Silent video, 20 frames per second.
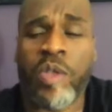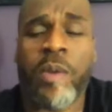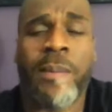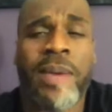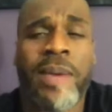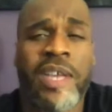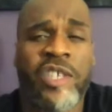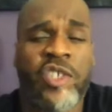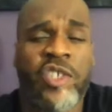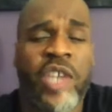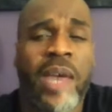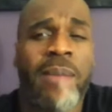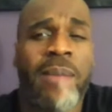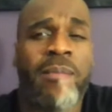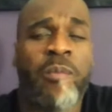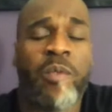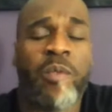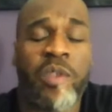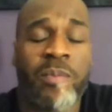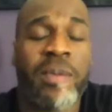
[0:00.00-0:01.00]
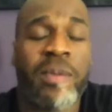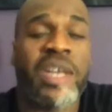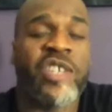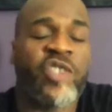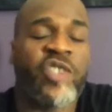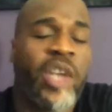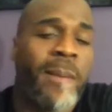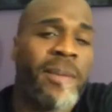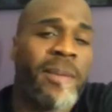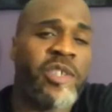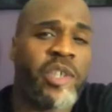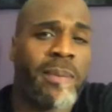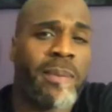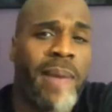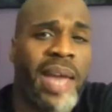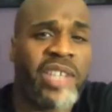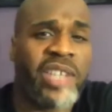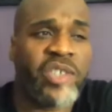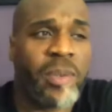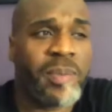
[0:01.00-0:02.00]
biggest championship
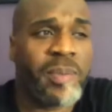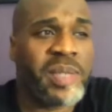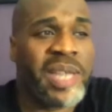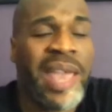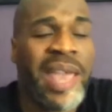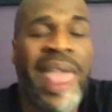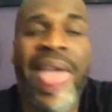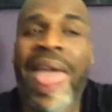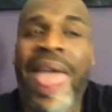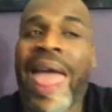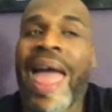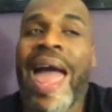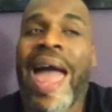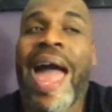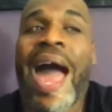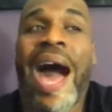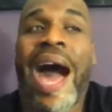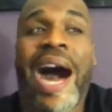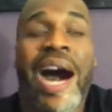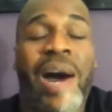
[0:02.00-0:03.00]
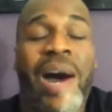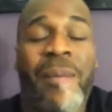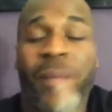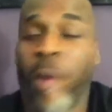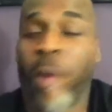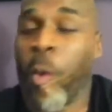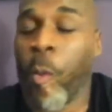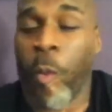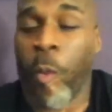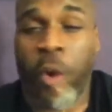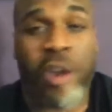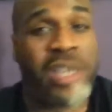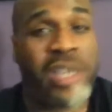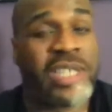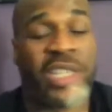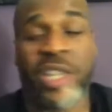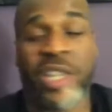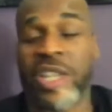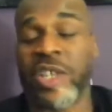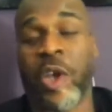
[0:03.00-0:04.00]
matchups. We're
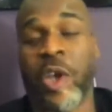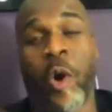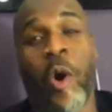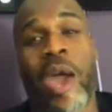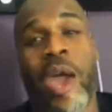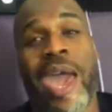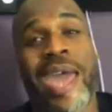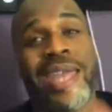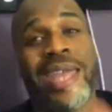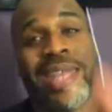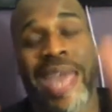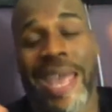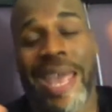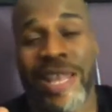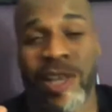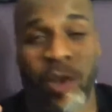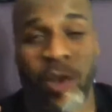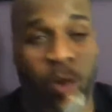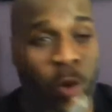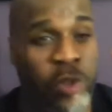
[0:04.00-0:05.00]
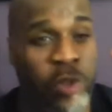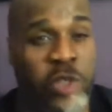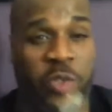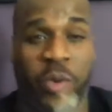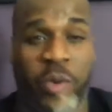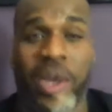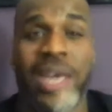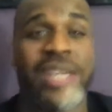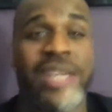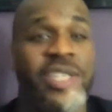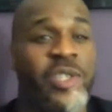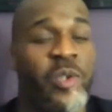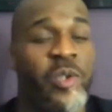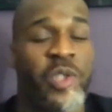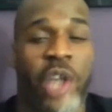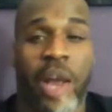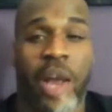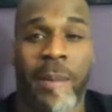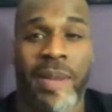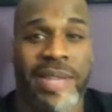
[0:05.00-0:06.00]
just gonna go ahead and go straight into
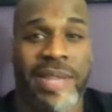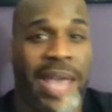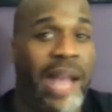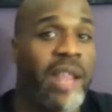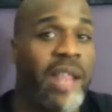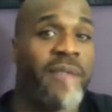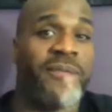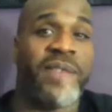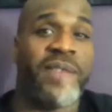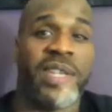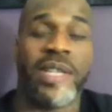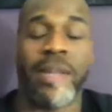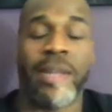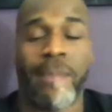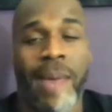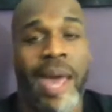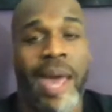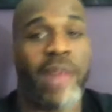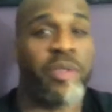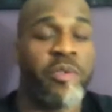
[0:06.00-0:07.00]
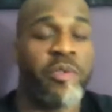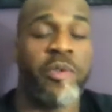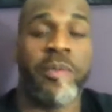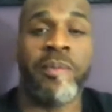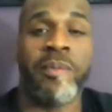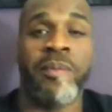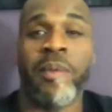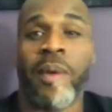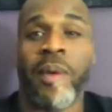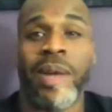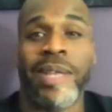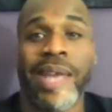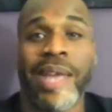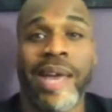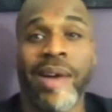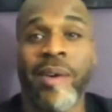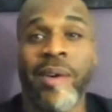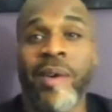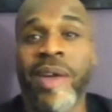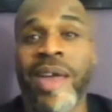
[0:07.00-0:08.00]
talking about the elephant in the bathroom right
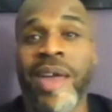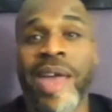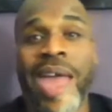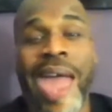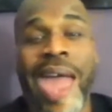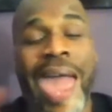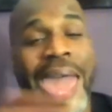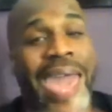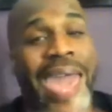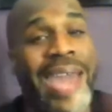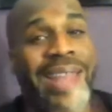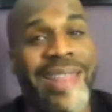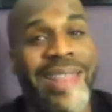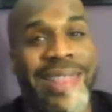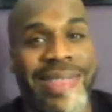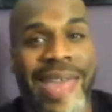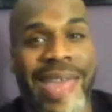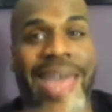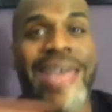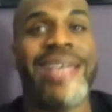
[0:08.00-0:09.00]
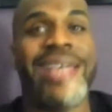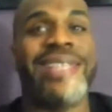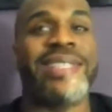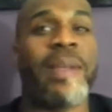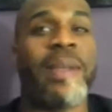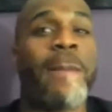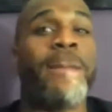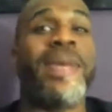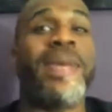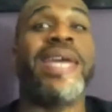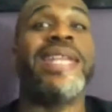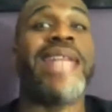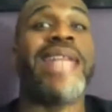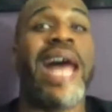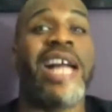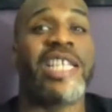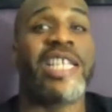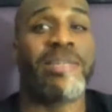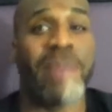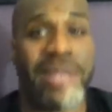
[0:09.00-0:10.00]
now. And that is the big
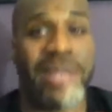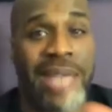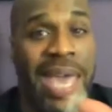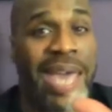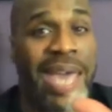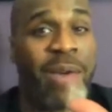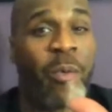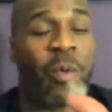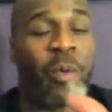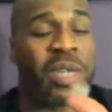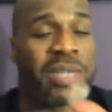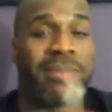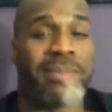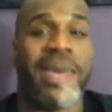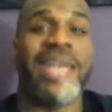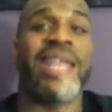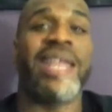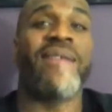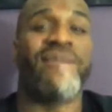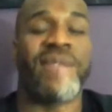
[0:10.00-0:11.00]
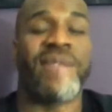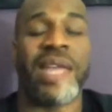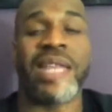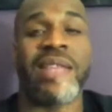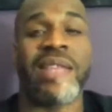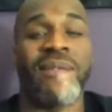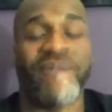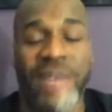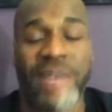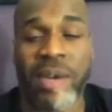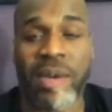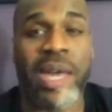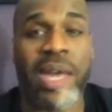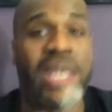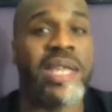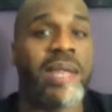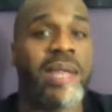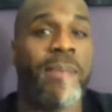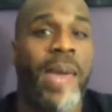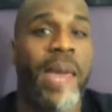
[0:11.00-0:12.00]
announcement that was made at the very end
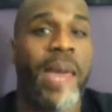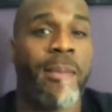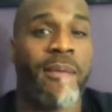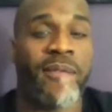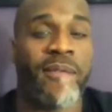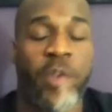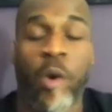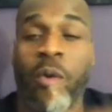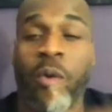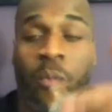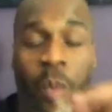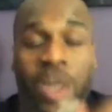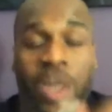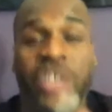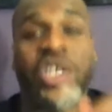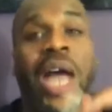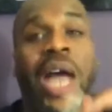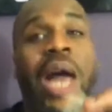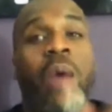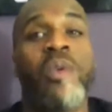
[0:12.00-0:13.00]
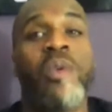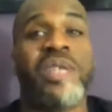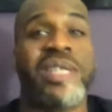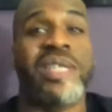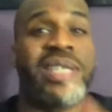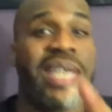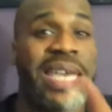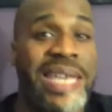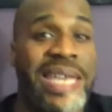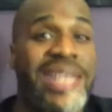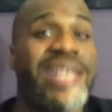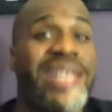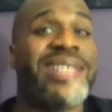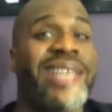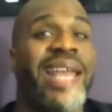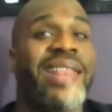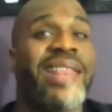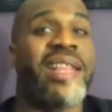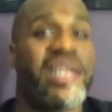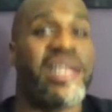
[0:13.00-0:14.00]
of the pay-per-view, which I was in
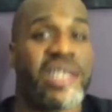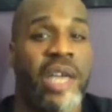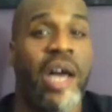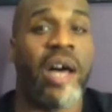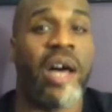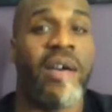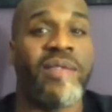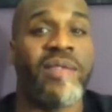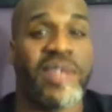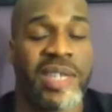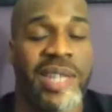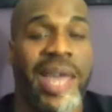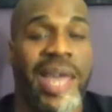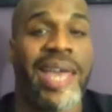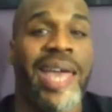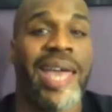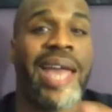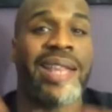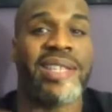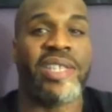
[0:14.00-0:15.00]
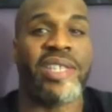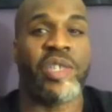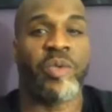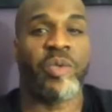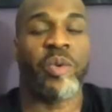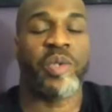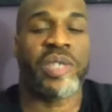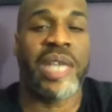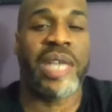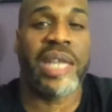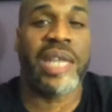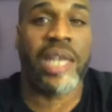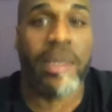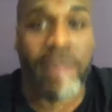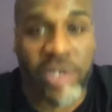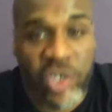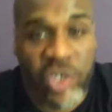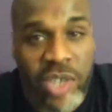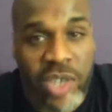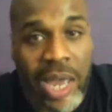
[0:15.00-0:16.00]
attendance of tonight at the Cicero Stadium
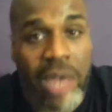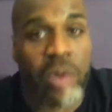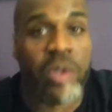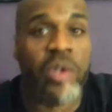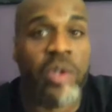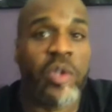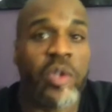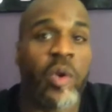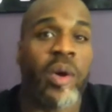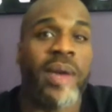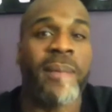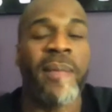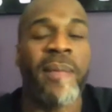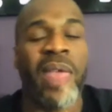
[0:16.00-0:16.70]
in Chicago, Illinois.